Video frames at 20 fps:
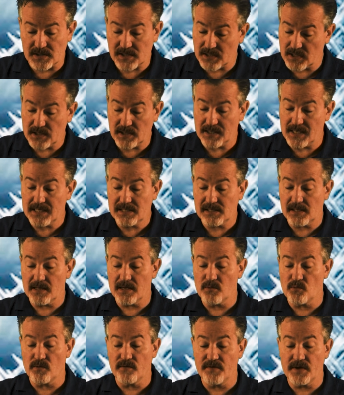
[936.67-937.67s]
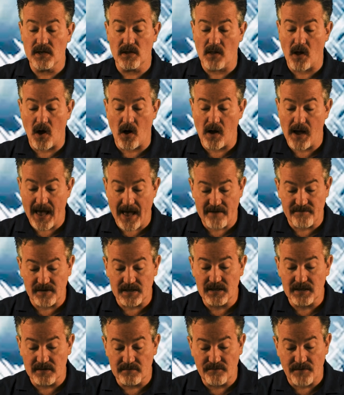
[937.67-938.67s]
and could easily reveal all, having,
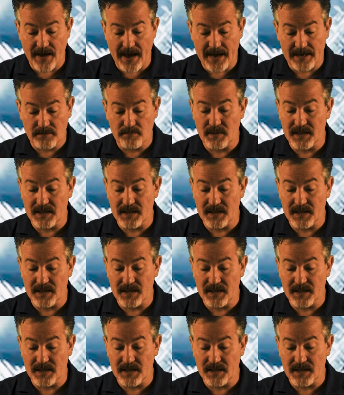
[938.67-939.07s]
in fact,